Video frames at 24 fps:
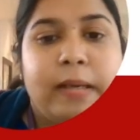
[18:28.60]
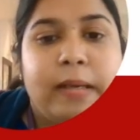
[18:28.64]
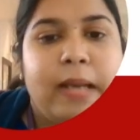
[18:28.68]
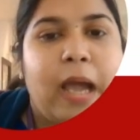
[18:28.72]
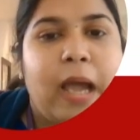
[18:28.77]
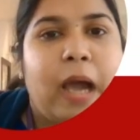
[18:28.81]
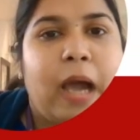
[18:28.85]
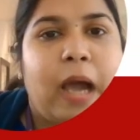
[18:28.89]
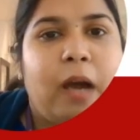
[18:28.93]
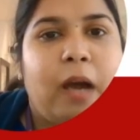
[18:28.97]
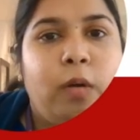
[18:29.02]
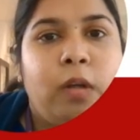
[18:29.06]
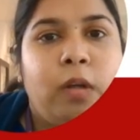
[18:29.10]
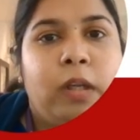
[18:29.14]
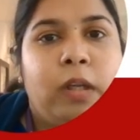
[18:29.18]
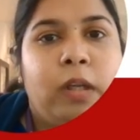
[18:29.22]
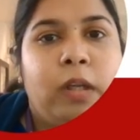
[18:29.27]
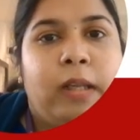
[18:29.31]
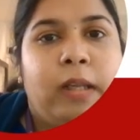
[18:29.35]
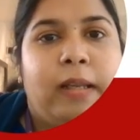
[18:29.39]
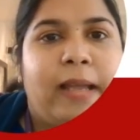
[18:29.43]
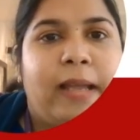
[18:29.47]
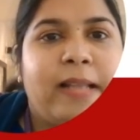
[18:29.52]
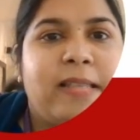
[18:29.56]
Now,
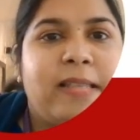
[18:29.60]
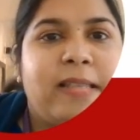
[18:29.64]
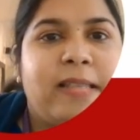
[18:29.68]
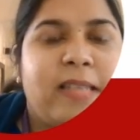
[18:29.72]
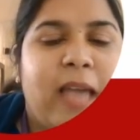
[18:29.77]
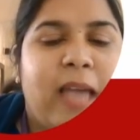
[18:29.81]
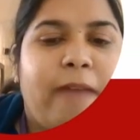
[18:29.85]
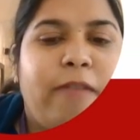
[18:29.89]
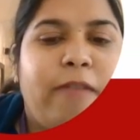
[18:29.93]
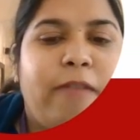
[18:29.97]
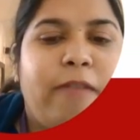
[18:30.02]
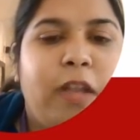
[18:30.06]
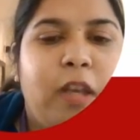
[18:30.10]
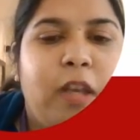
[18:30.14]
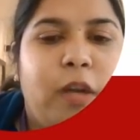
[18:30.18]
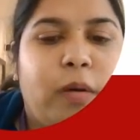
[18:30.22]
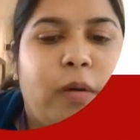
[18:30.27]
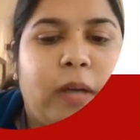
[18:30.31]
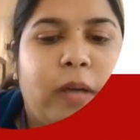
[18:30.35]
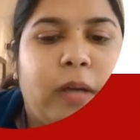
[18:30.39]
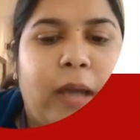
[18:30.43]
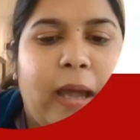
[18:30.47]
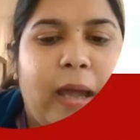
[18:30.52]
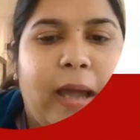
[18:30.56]
let's have a
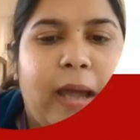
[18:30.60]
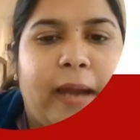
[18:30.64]
look